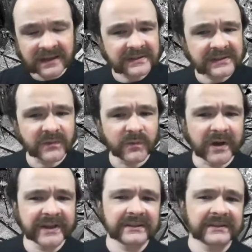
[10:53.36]
So
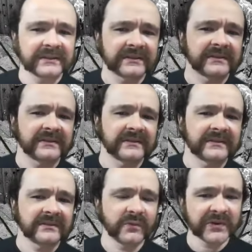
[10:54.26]
what
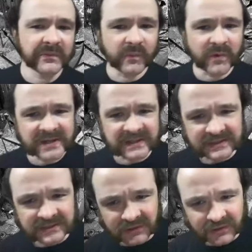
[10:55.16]
was
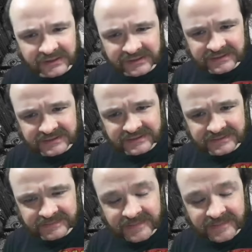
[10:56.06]
the cause?